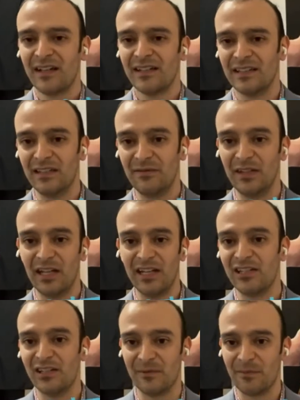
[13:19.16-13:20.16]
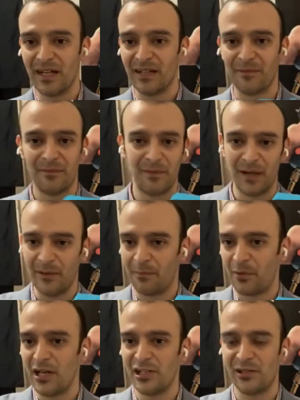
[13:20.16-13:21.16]
deviation by
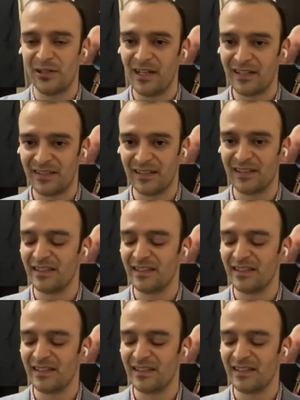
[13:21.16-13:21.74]
pressurizing